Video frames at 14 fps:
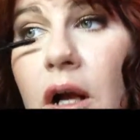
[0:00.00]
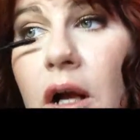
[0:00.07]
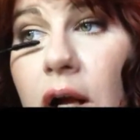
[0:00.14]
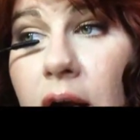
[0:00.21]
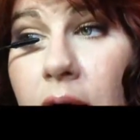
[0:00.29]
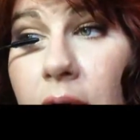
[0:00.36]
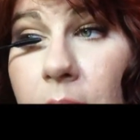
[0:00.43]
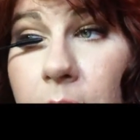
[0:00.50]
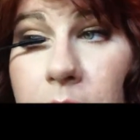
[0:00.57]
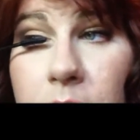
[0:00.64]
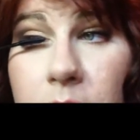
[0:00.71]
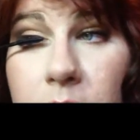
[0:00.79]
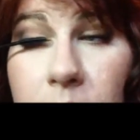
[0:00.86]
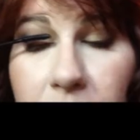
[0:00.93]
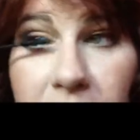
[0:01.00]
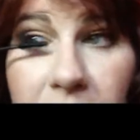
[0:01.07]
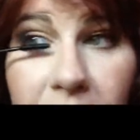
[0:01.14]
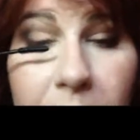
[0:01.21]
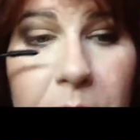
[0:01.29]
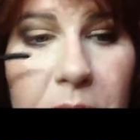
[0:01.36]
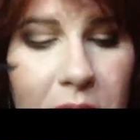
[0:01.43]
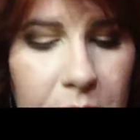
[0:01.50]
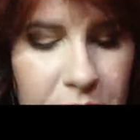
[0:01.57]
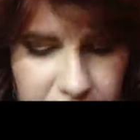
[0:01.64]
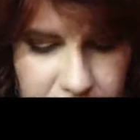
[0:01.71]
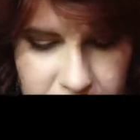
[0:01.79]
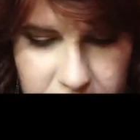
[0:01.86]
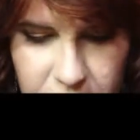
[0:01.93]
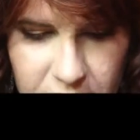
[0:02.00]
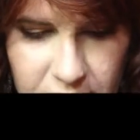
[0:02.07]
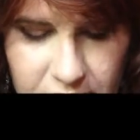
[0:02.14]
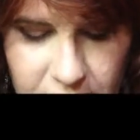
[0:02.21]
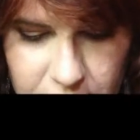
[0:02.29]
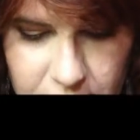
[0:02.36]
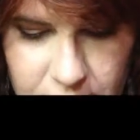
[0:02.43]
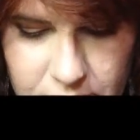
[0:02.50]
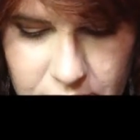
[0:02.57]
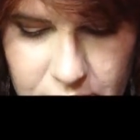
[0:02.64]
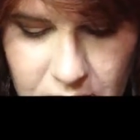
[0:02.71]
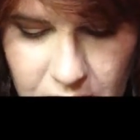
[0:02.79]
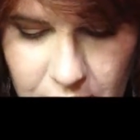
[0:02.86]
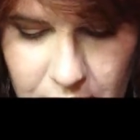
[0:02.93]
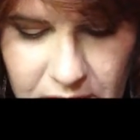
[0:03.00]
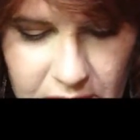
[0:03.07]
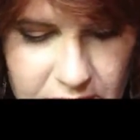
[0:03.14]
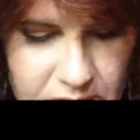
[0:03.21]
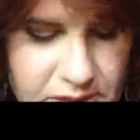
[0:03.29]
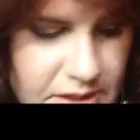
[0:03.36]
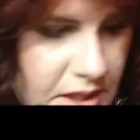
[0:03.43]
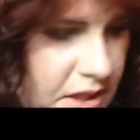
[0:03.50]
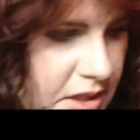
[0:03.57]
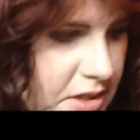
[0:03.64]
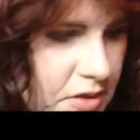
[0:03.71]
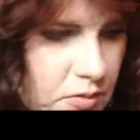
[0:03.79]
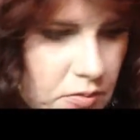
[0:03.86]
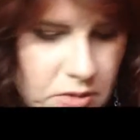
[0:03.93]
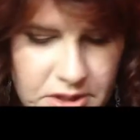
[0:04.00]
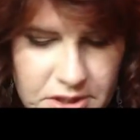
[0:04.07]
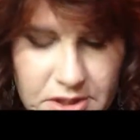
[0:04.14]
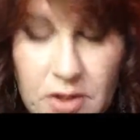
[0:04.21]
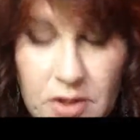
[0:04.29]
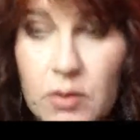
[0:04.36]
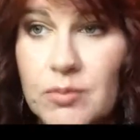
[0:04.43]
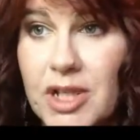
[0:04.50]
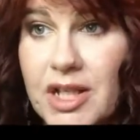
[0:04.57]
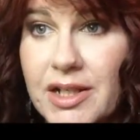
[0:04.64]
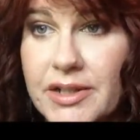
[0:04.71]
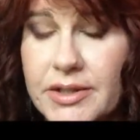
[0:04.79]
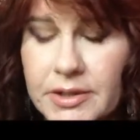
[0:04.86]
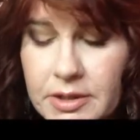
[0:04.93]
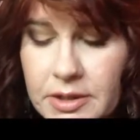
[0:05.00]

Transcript: But yeah, I'm going to get a compact because I don't want to go blind.